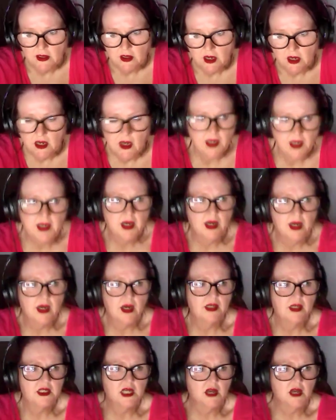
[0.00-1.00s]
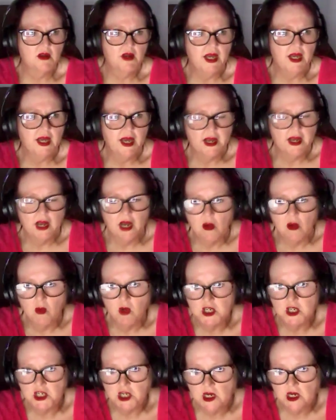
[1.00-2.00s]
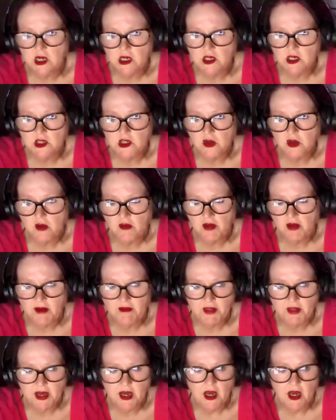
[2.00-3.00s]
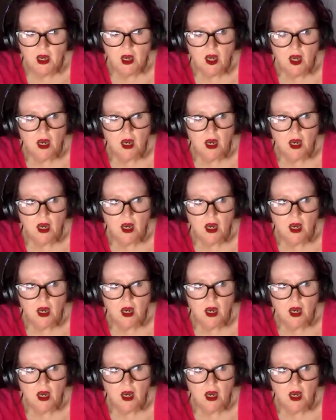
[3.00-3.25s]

I totally get it. I wish I could sort of have that.